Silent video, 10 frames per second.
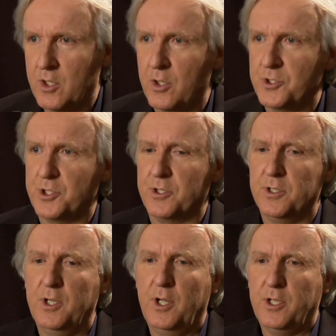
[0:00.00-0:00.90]
culture,
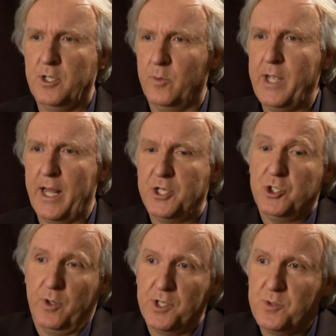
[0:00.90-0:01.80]
you know, we had a
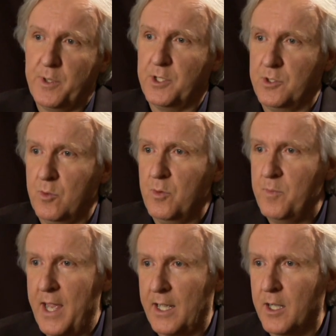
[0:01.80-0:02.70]
choice. We could do it with
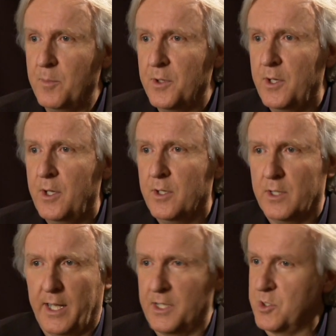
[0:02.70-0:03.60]
makeup,
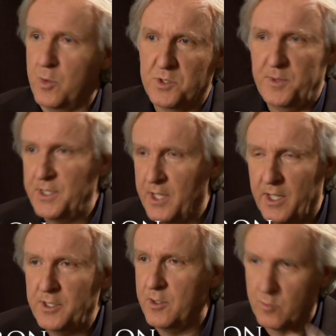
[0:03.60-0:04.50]
like it's always been
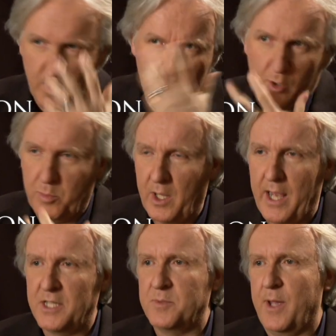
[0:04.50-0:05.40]
done, you know, rubber
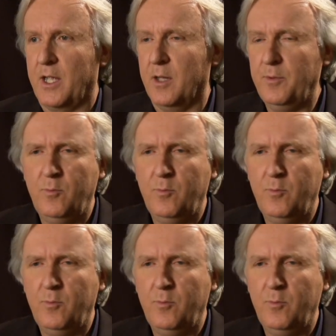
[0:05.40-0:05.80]
appliance makeup. It